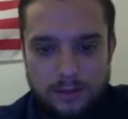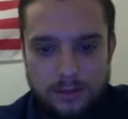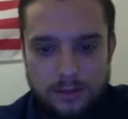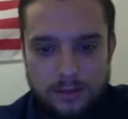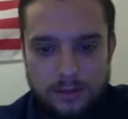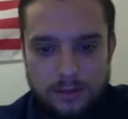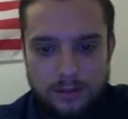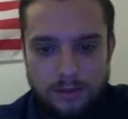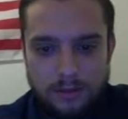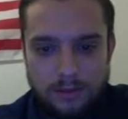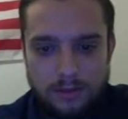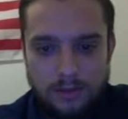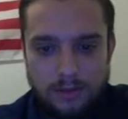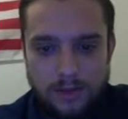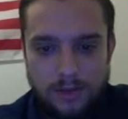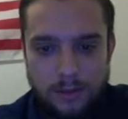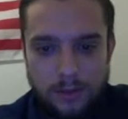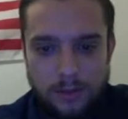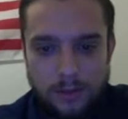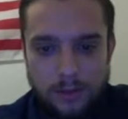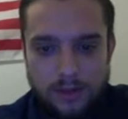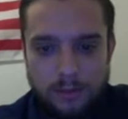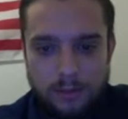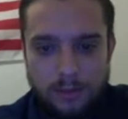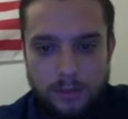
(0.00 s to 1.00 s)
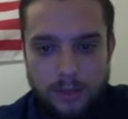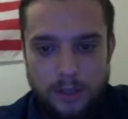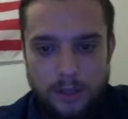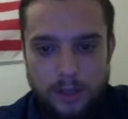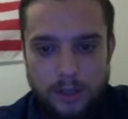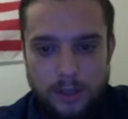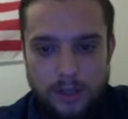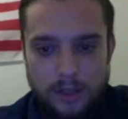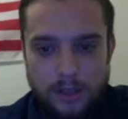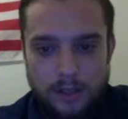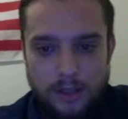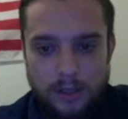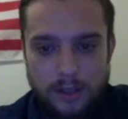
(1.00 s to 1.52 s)
phone number
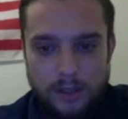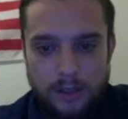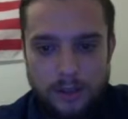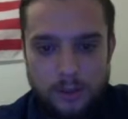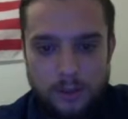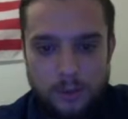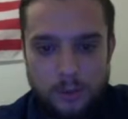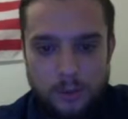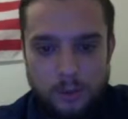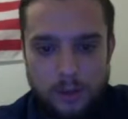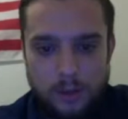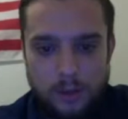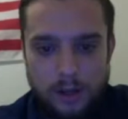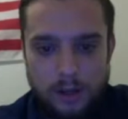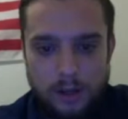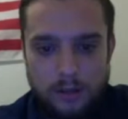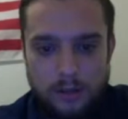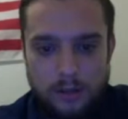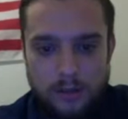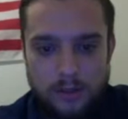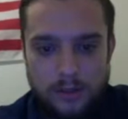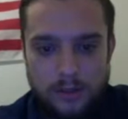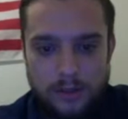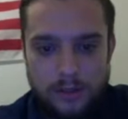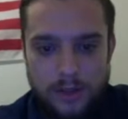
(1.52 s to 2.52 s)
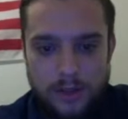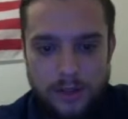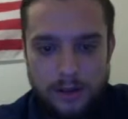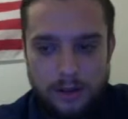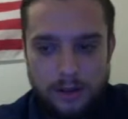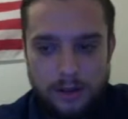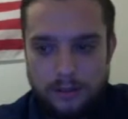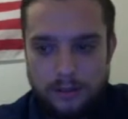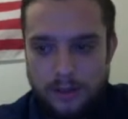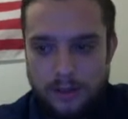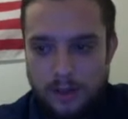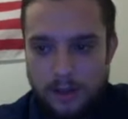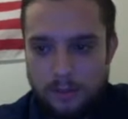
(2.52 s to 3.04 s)
in here as well. So now I've
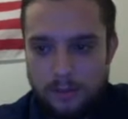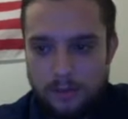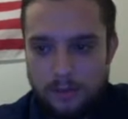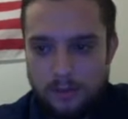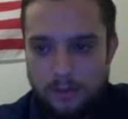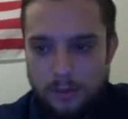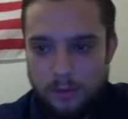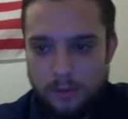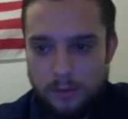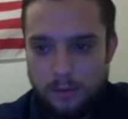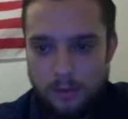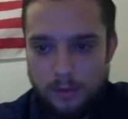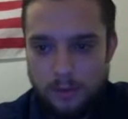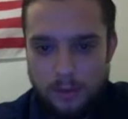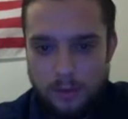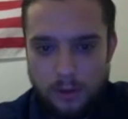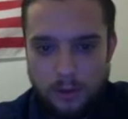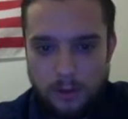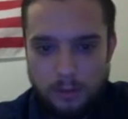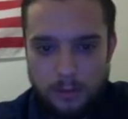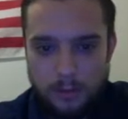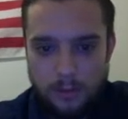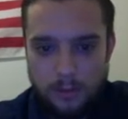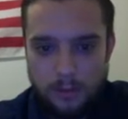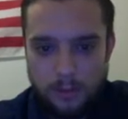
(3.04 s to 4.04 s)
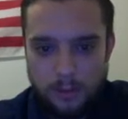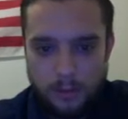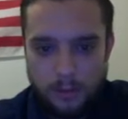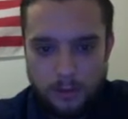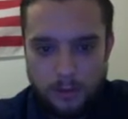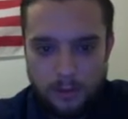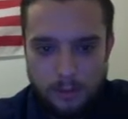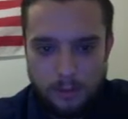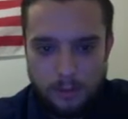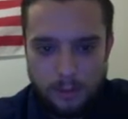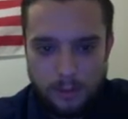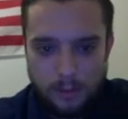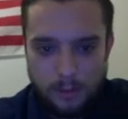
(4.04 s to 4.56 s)
gotten the full form,
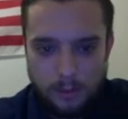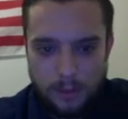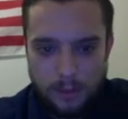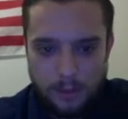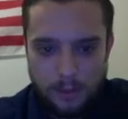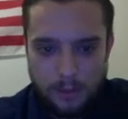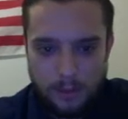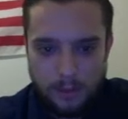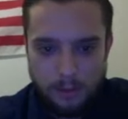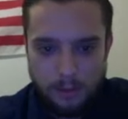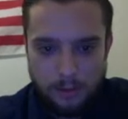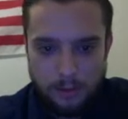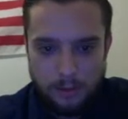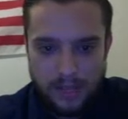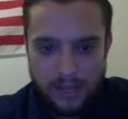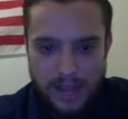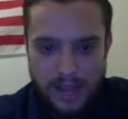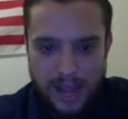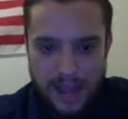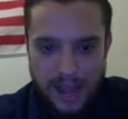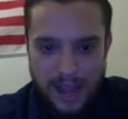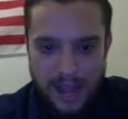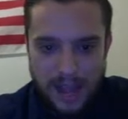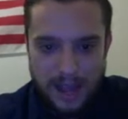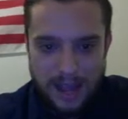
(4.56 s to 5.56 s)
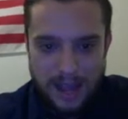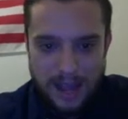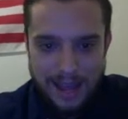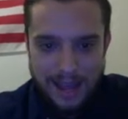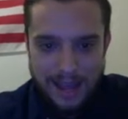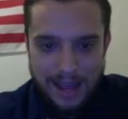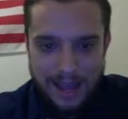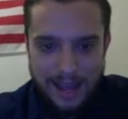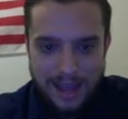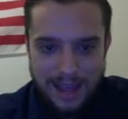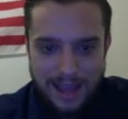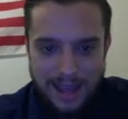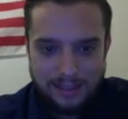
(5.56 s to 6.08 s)
but maybe I want to
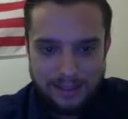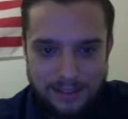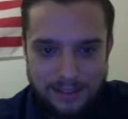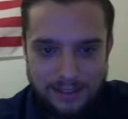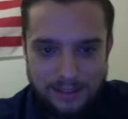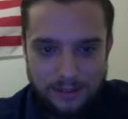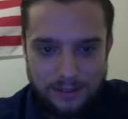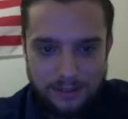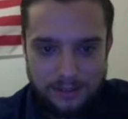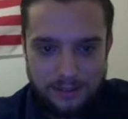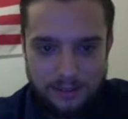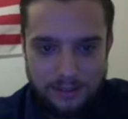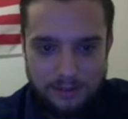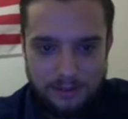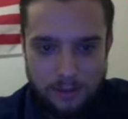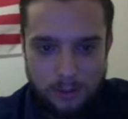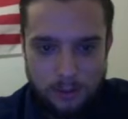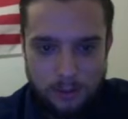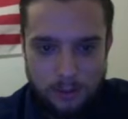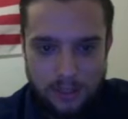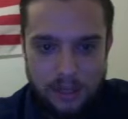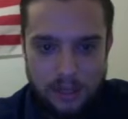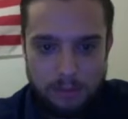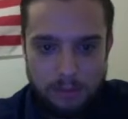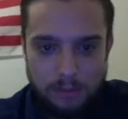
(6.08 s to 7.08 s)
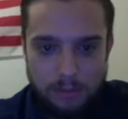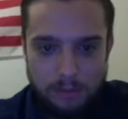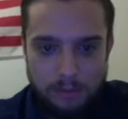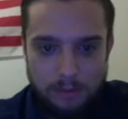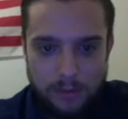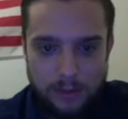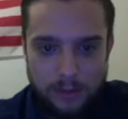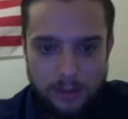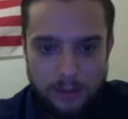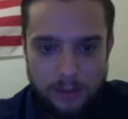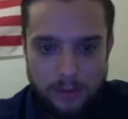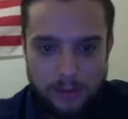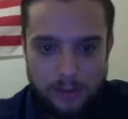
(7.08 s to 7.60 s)
ask full name
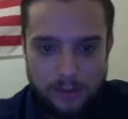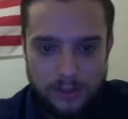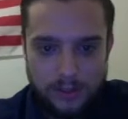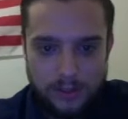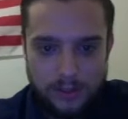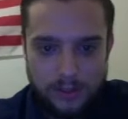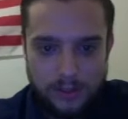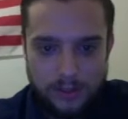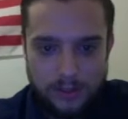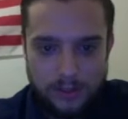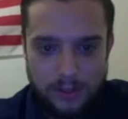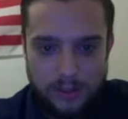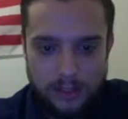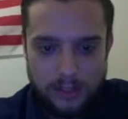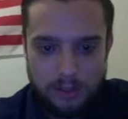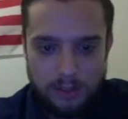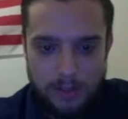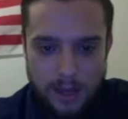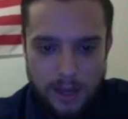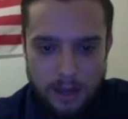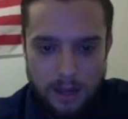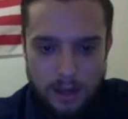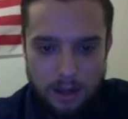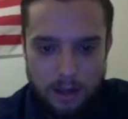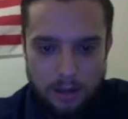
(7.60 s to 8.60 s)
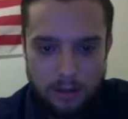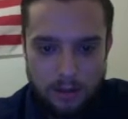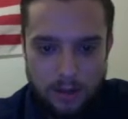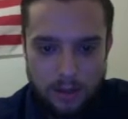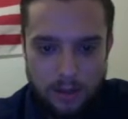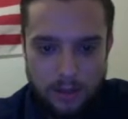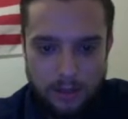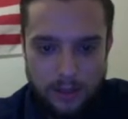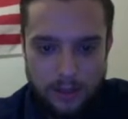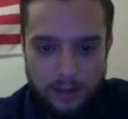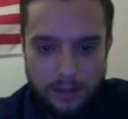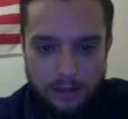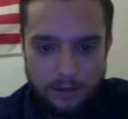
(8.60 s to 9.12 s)
first, email, and
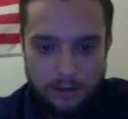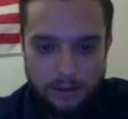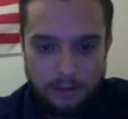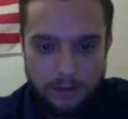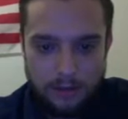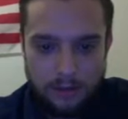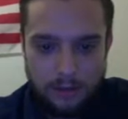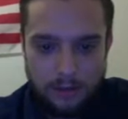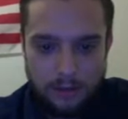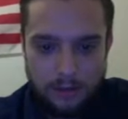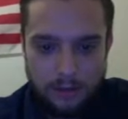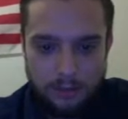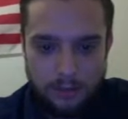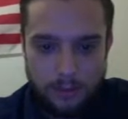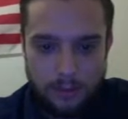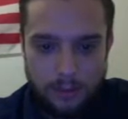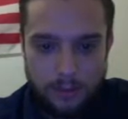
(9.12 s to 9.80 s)
then the phone number.